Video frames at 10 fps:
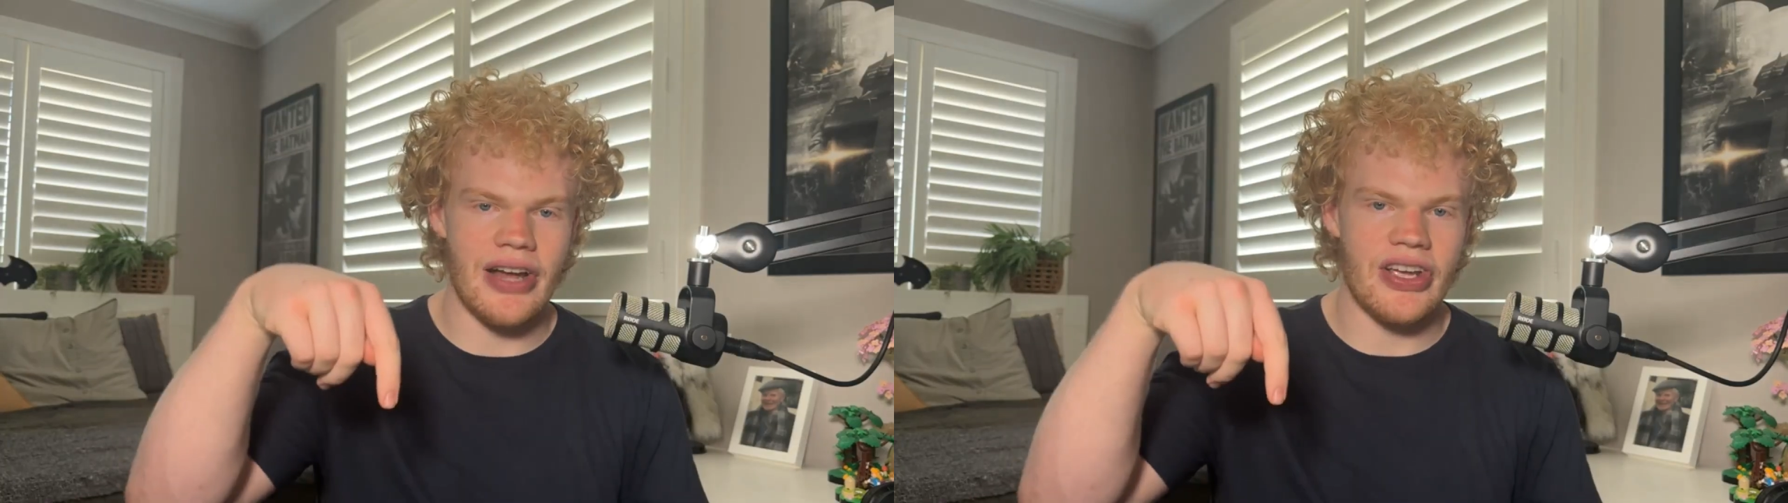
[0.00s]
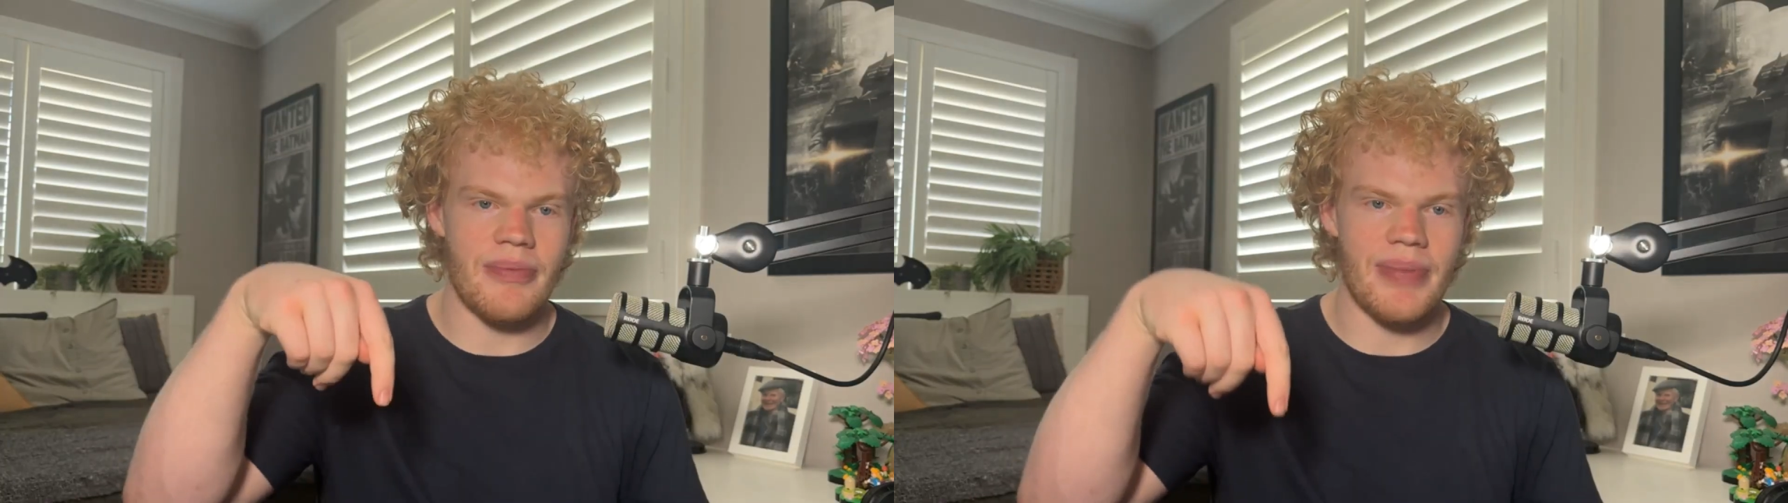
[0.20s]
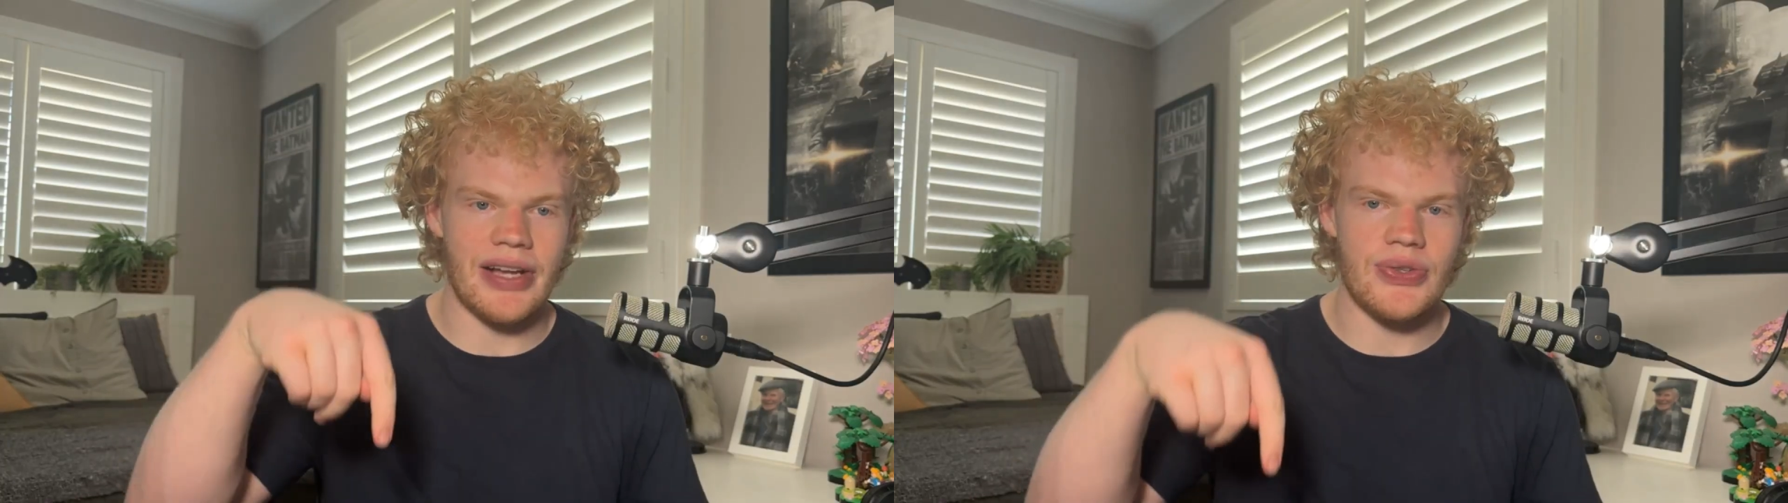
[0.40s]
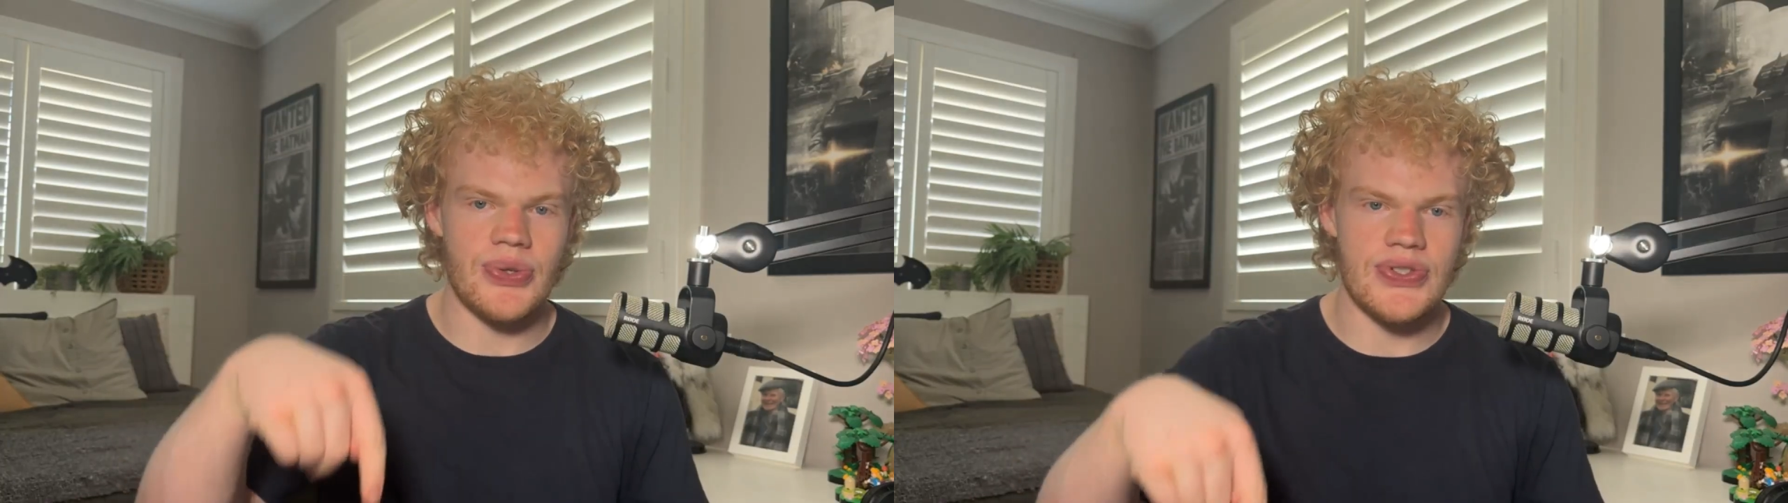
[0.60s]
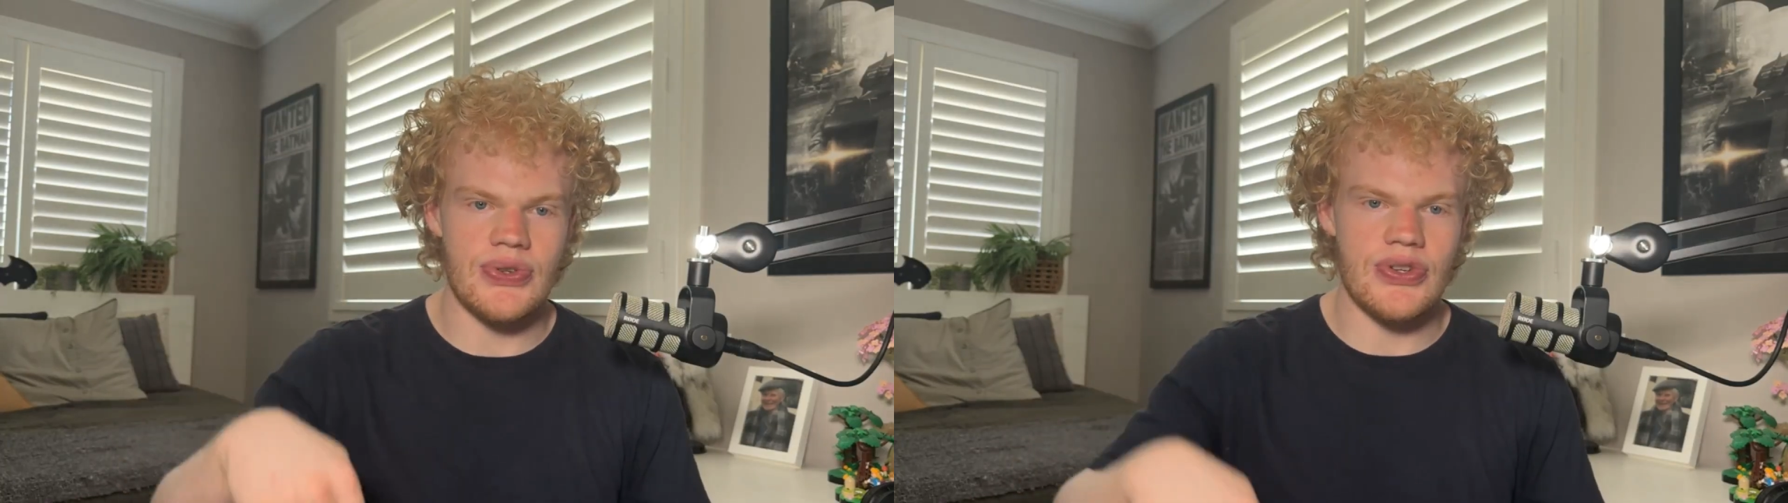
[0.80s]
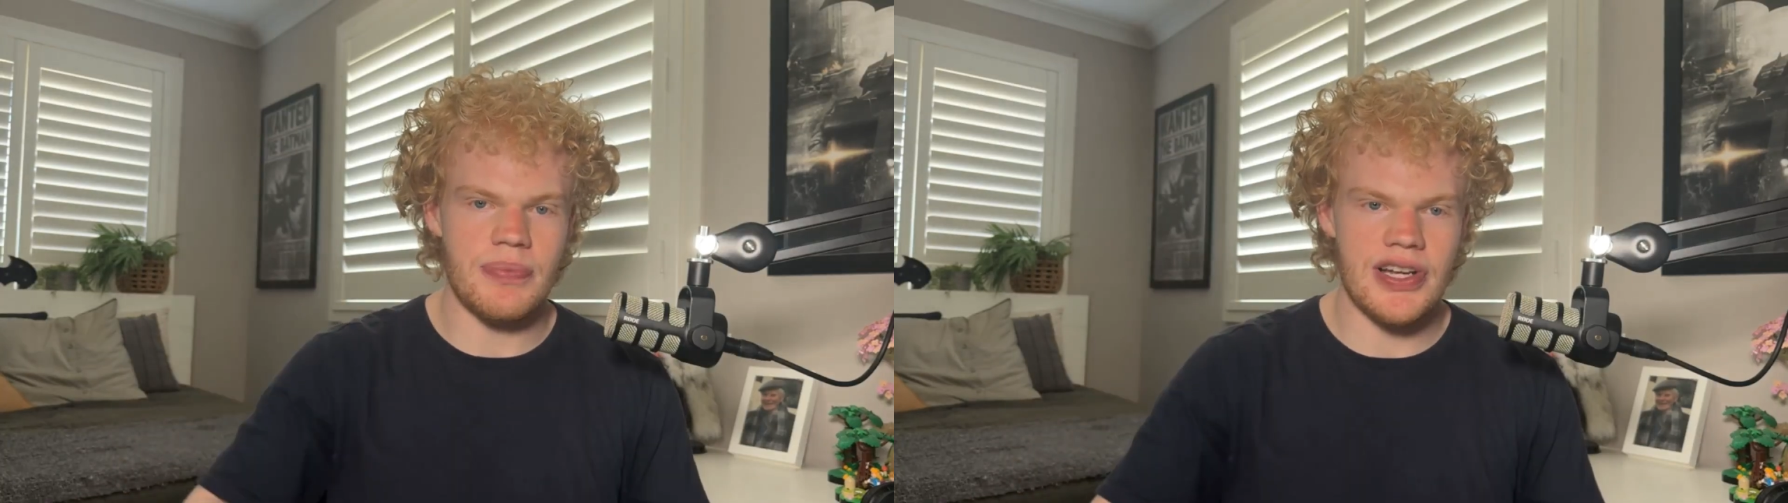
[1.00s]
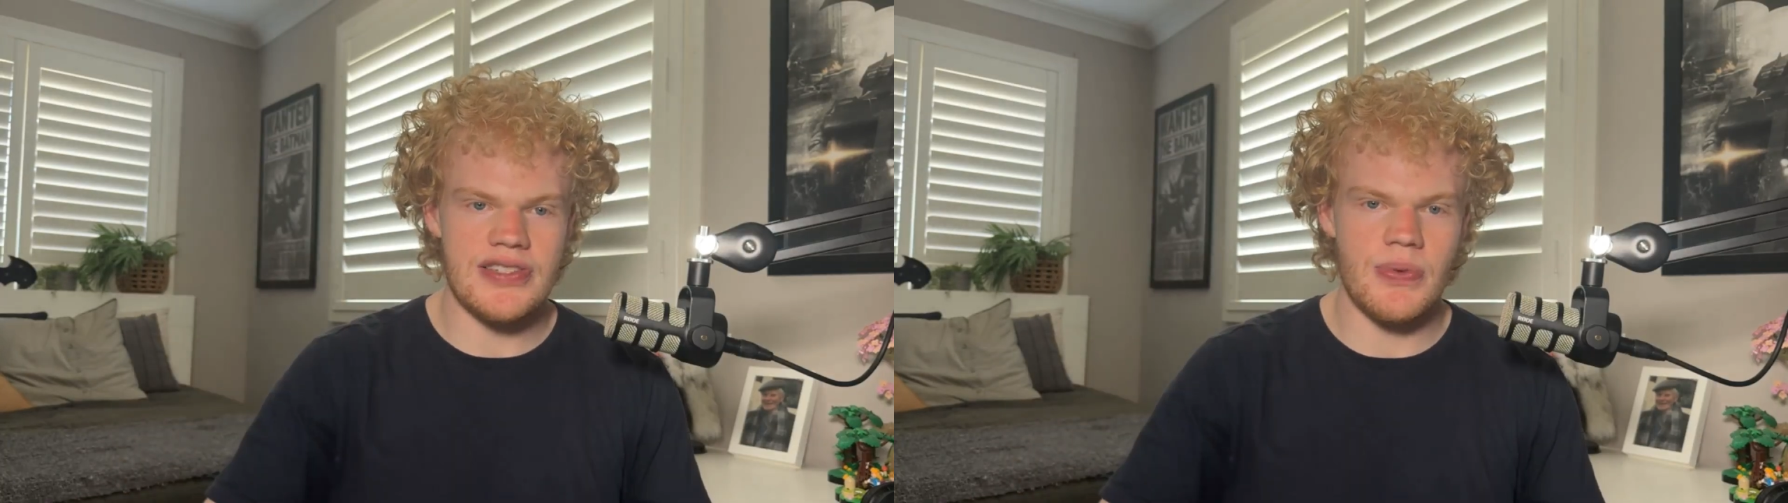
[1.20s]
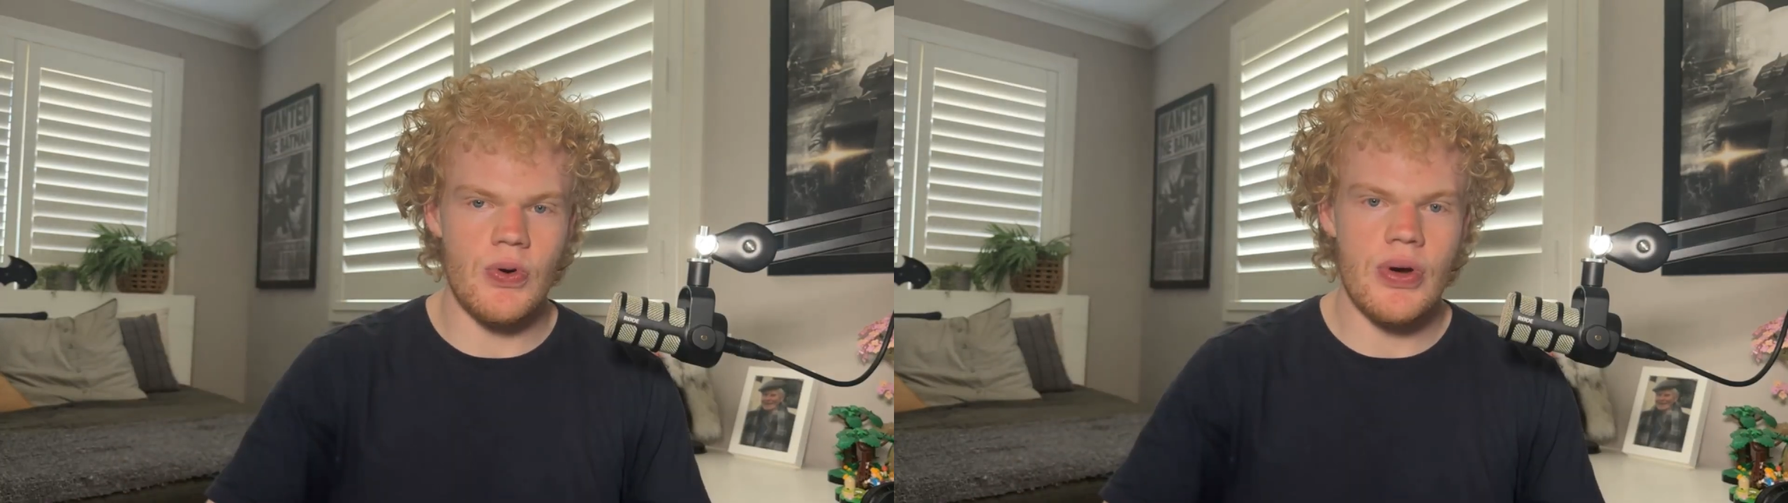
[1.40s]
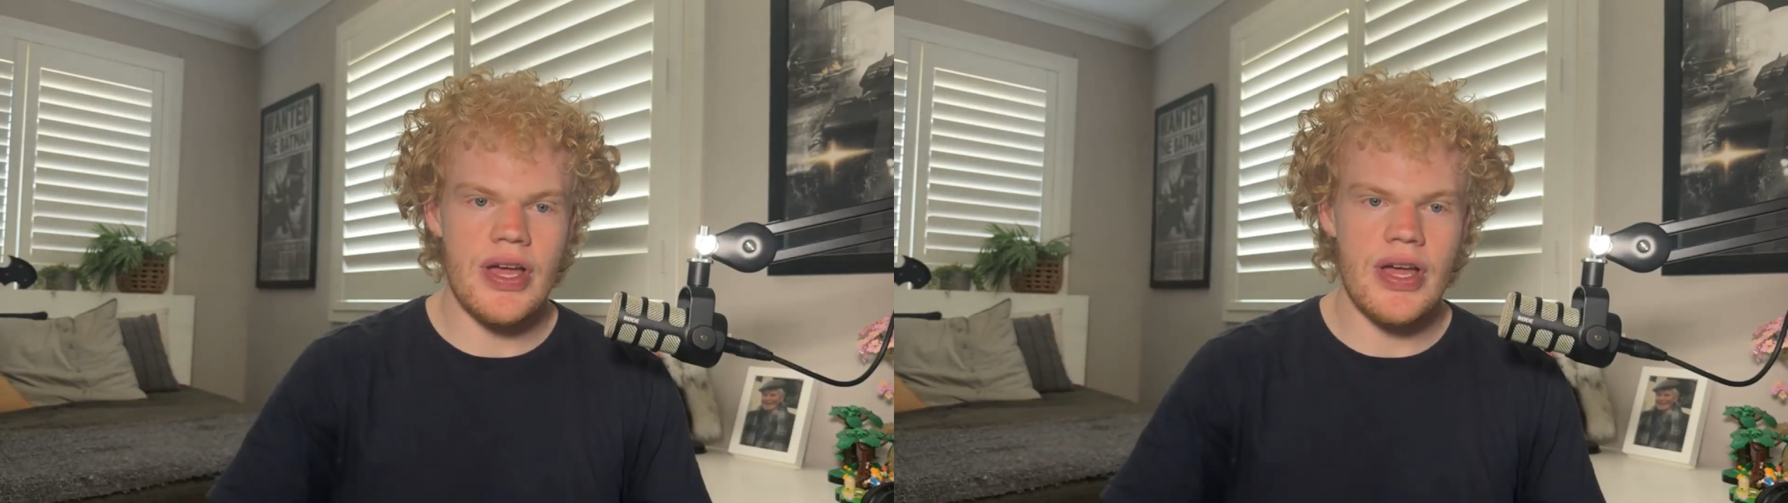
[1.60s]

and I'll get back to you as soon as possible.